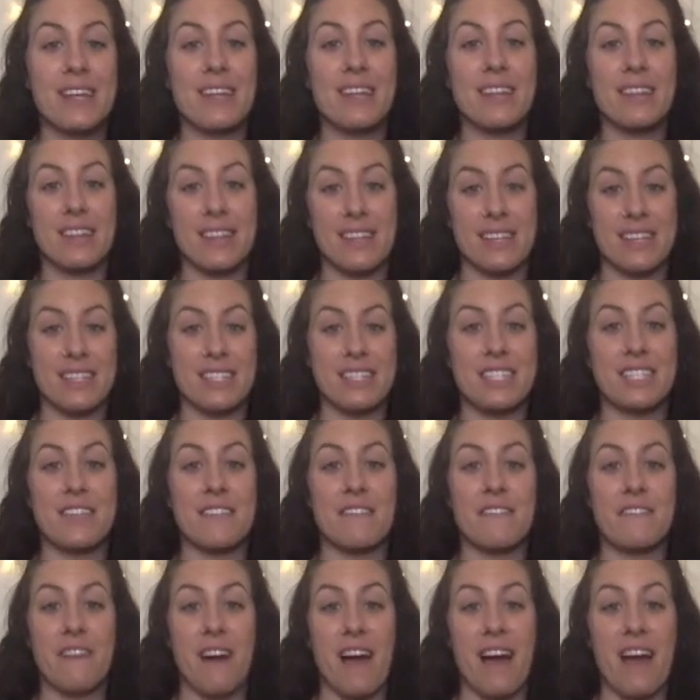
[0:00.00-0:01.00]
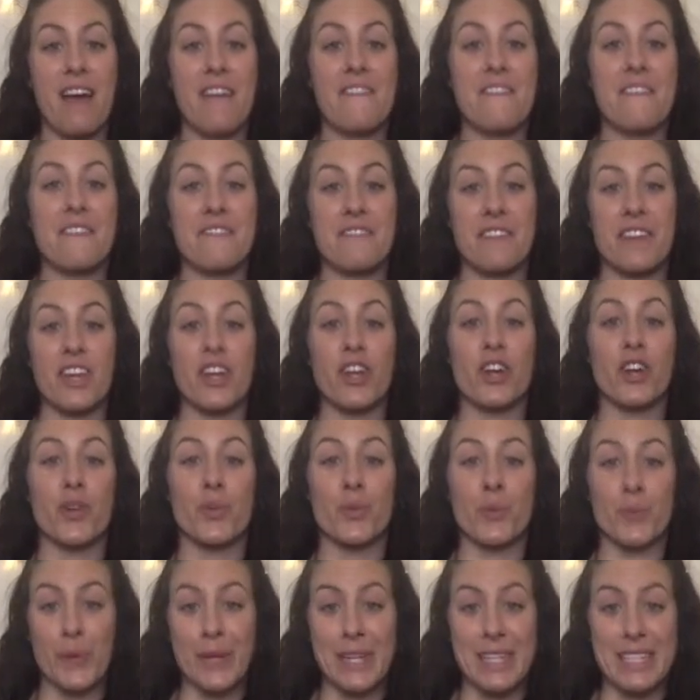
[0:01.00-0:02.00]
this
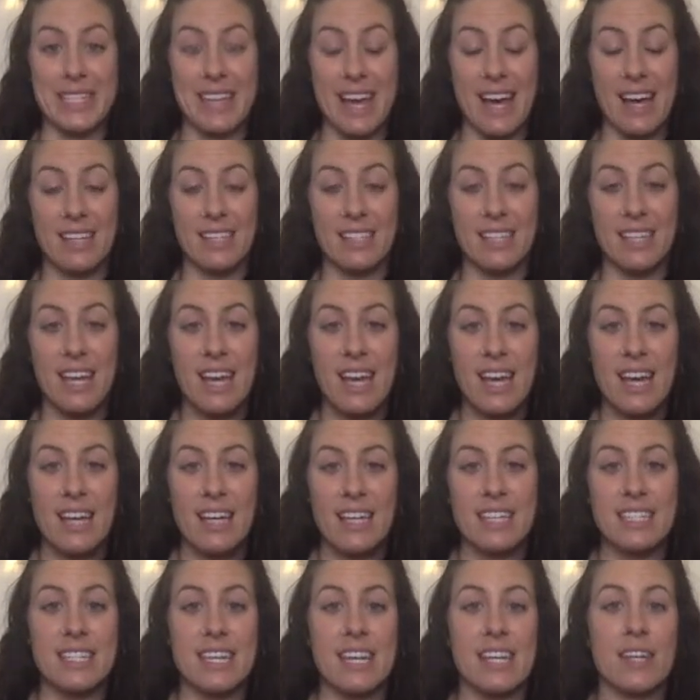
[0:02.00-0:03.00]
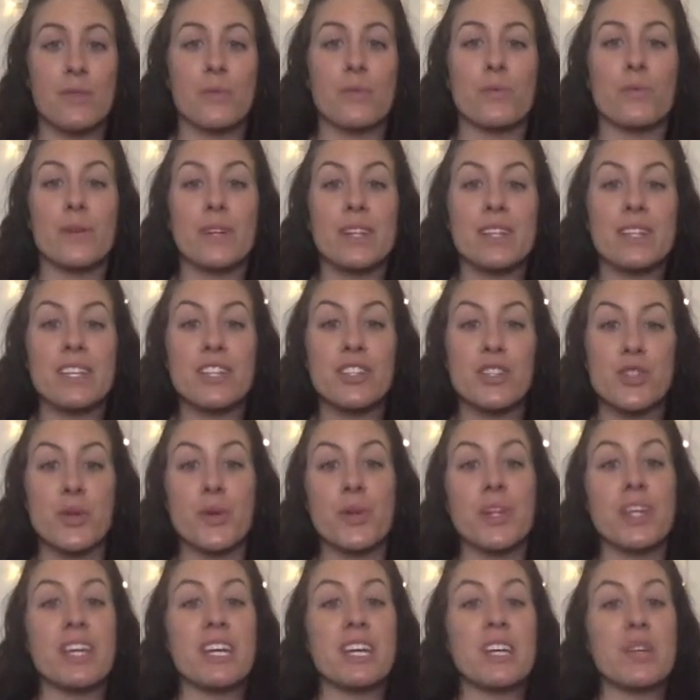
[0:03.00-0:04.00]
5-finger retell is that it really
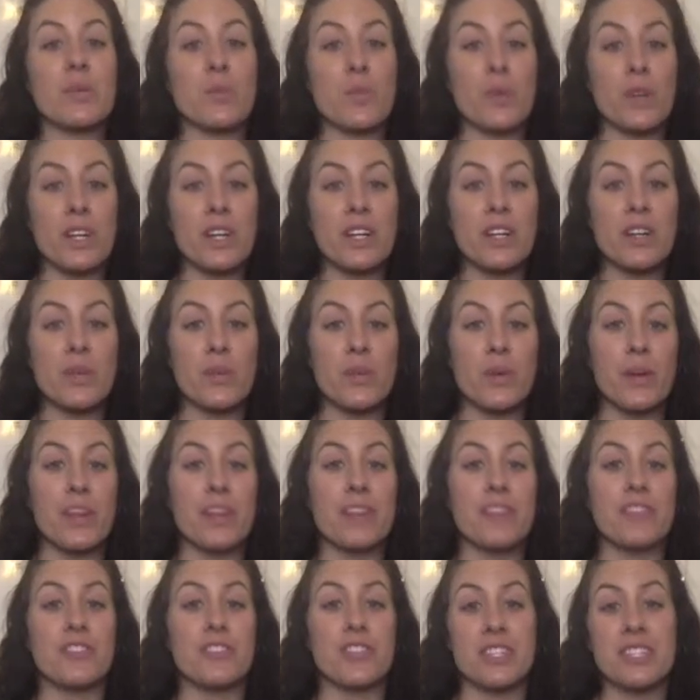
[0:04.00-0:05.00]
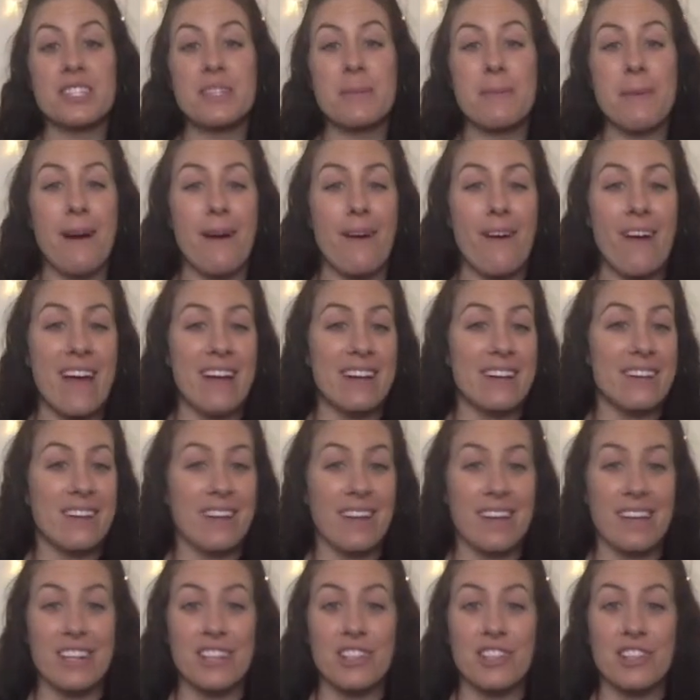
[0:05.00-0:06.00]
truly can work with just about
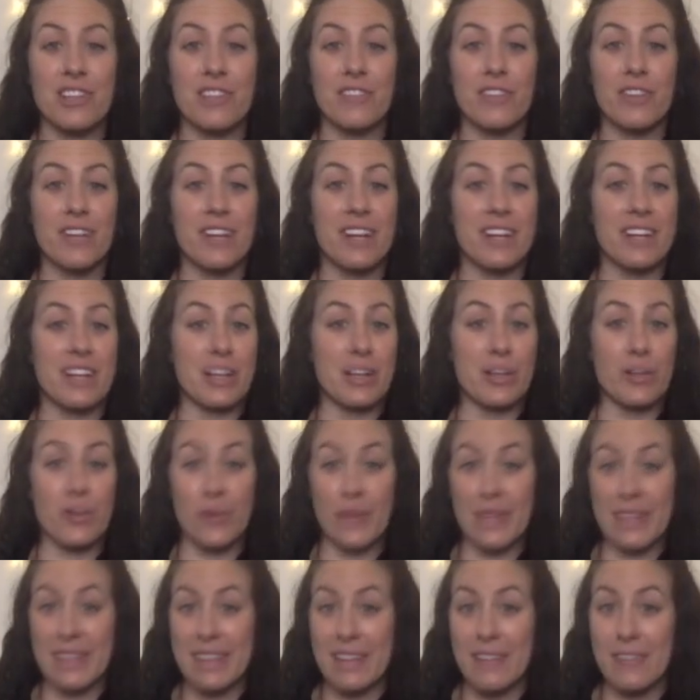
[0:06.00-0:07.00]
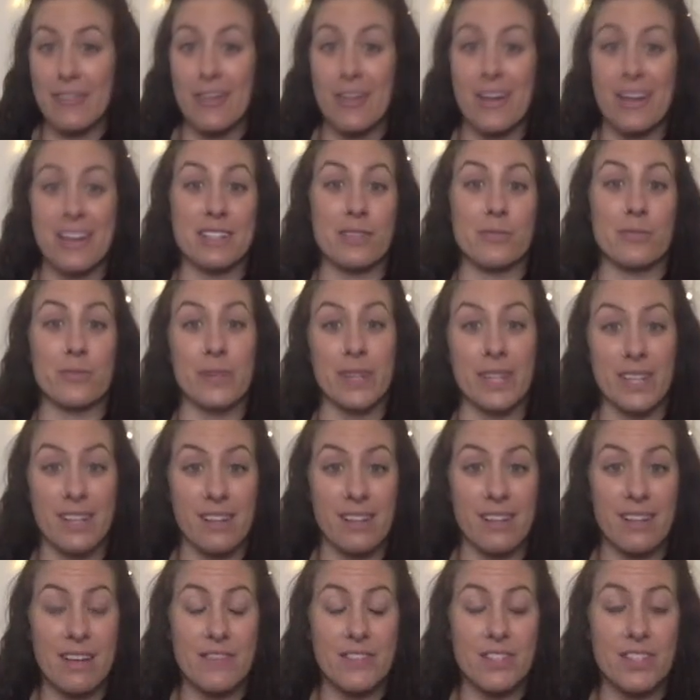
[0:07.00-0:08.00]
any age level, any grade level, any
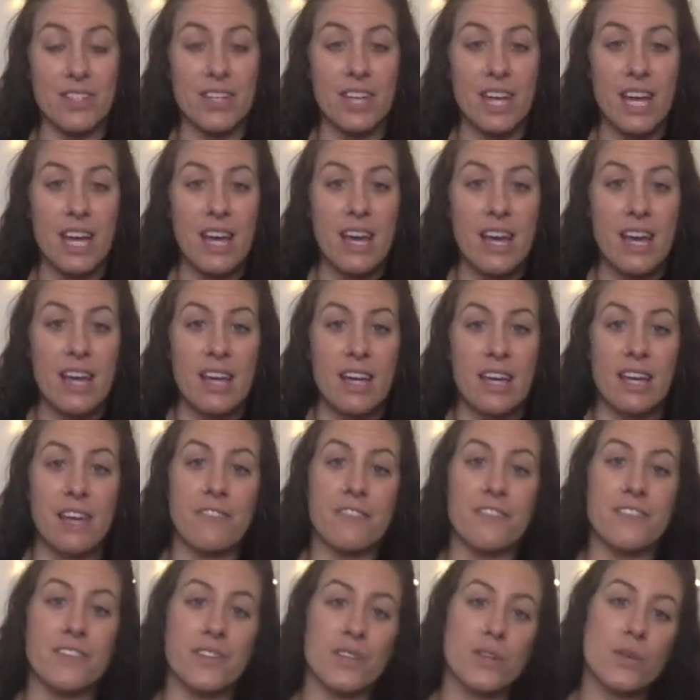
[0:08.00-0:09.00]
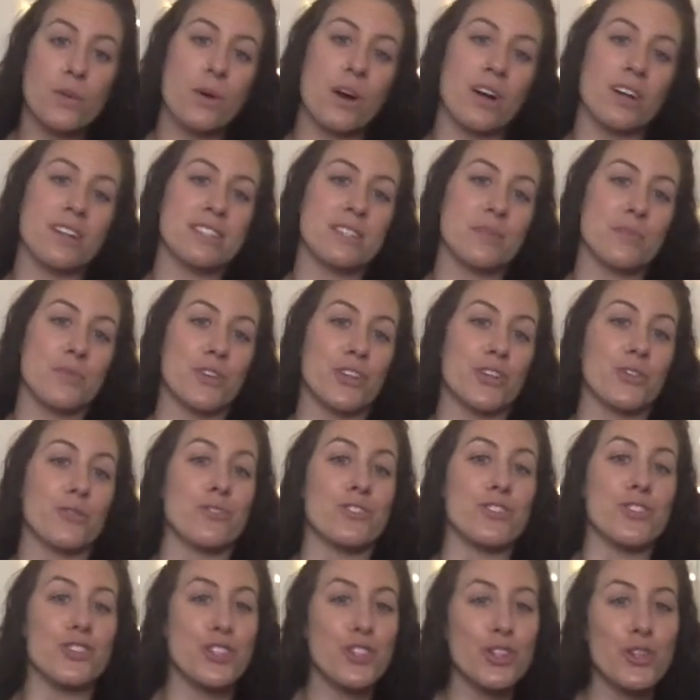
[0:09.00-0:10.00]
reading level. If you are someone
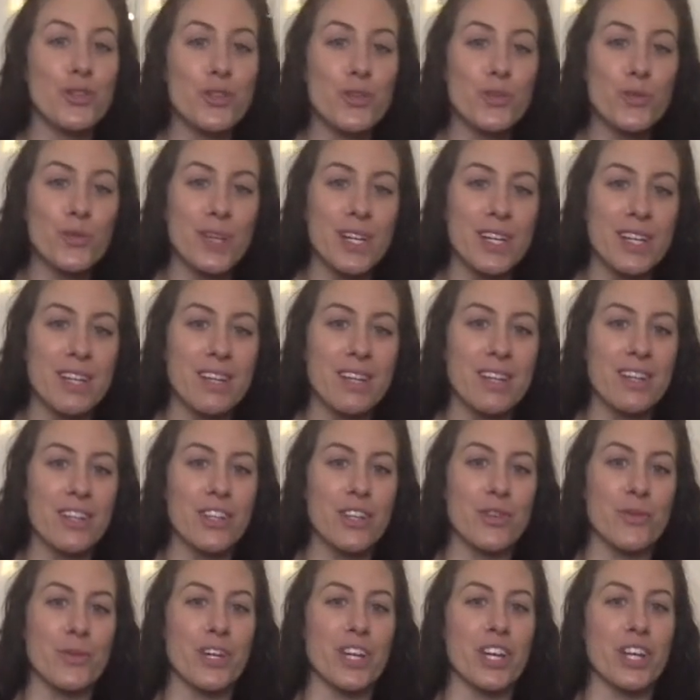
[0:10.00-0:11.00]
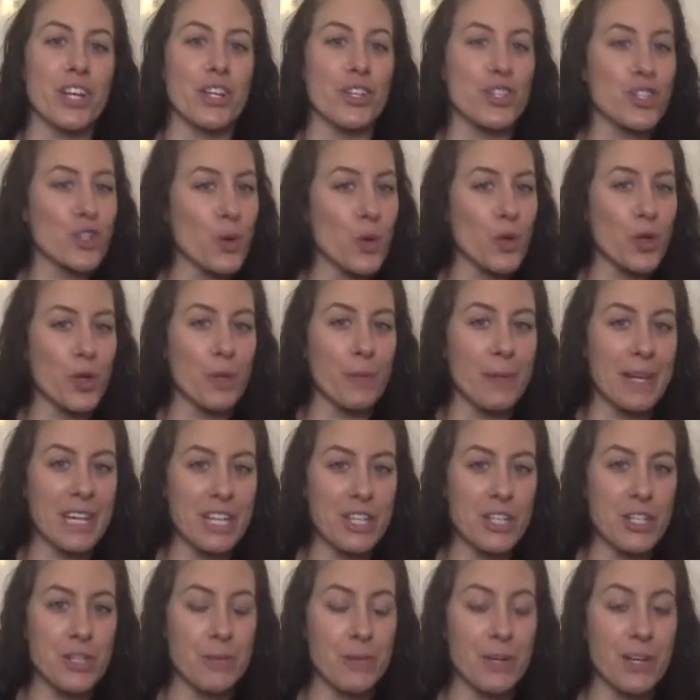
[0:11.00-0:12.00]
who's new to reading and you're reading a shorter
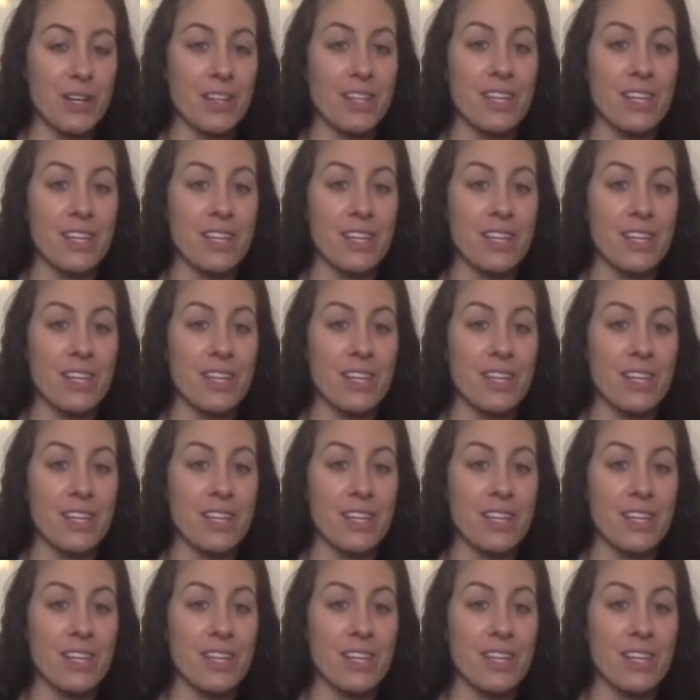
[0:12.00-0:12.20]
picture book,